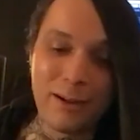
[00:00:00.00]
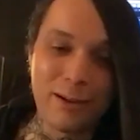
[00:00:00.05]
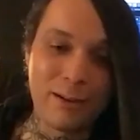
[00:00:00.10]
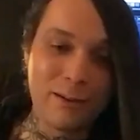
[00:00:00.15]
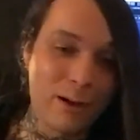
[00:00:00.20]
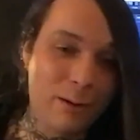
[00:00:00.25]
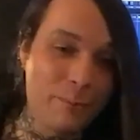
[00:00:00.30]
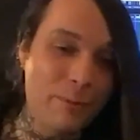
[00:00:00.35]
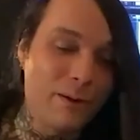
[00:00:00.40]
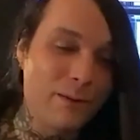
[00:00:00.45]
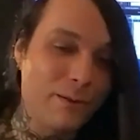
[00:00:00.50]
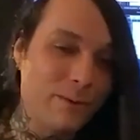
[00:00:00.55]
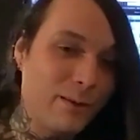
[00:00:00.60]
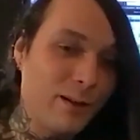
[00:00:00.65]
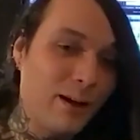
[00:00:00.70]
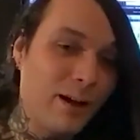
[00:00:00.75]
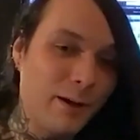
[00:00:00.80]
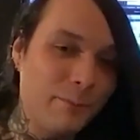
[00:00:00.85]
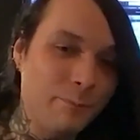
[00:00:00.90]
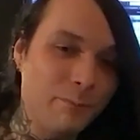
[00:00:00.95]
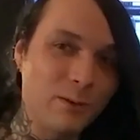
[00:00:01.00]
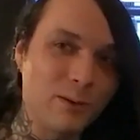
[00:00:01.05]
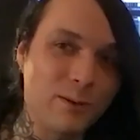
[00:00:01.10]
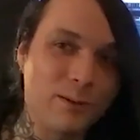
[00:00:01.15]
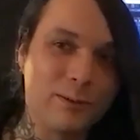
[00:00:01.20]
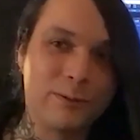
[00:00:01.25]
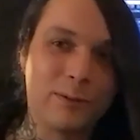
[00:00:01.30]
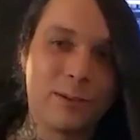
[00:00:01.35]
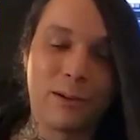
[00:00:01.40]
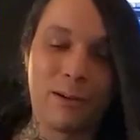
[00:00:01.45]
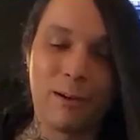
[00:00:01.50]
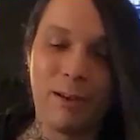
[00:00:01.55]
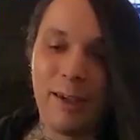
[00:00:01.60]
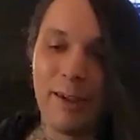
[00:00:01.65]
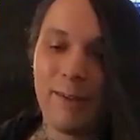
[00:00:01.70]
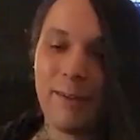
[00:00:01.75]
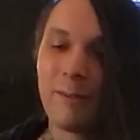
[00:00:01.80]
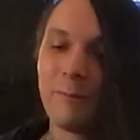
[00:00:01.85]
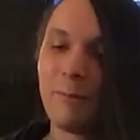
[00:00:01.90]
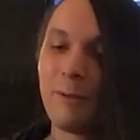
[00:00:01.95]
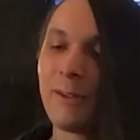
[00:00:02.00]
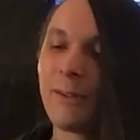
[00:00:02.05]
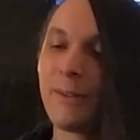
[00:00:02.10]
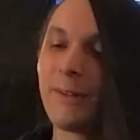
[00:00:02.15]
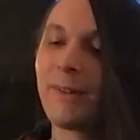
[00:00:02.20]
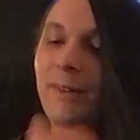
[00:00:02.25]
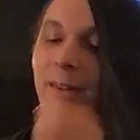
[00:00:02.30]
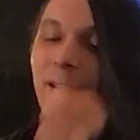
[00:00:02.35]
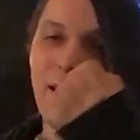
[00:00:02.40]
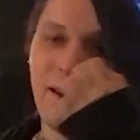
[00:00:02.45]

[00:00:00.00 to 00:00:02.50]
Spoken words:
good amount of time to release it, because